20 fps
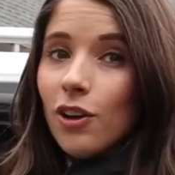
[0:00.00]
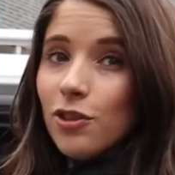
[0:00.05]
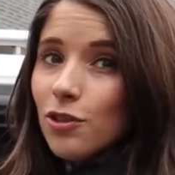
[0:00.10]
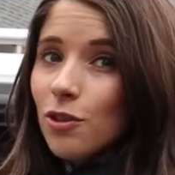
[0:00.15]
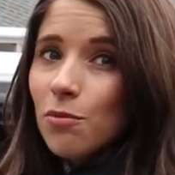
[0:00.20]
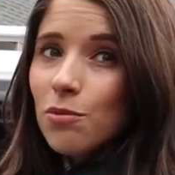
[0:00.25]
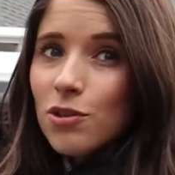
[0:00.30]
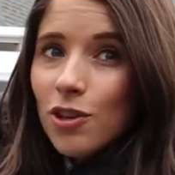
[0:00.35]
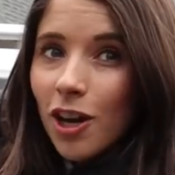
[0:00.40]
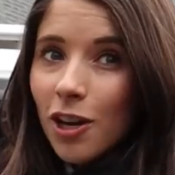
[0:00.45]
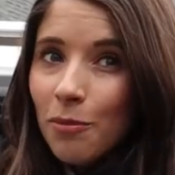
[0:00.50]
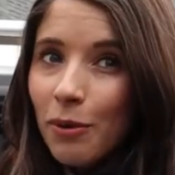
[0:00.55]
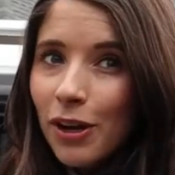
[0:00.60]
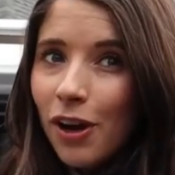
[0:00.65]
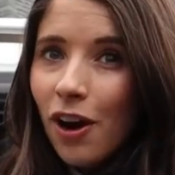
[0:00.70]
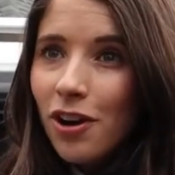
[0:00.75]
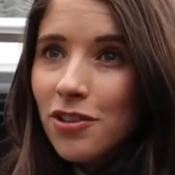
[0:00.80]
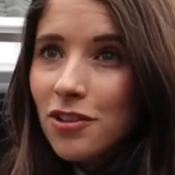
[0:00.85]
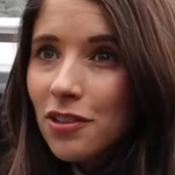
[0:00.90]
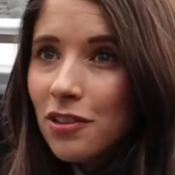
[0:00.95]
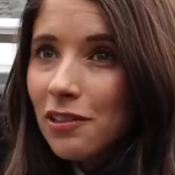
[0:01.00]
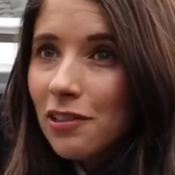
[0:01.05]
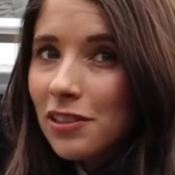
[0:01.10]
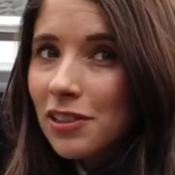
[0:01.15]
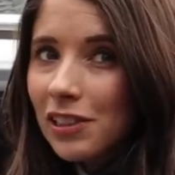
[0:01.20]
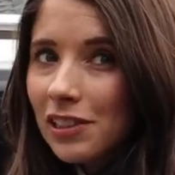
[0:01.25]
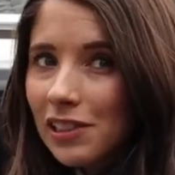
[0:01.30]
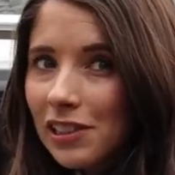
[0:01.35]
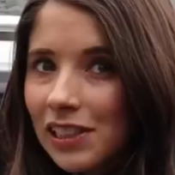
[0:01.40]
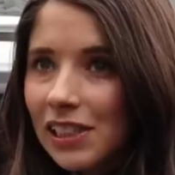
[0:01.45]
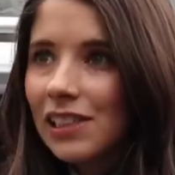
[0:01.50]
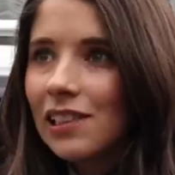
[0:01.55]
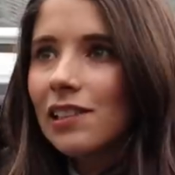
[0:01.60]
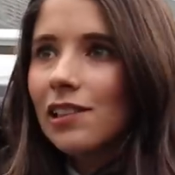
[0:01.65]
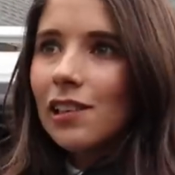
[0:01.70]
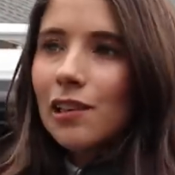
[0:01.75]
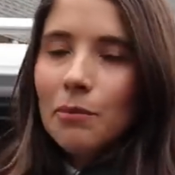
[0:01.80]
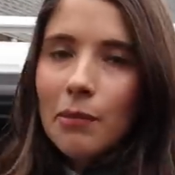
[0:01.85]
Also, I'm sorry my car's a little dirty.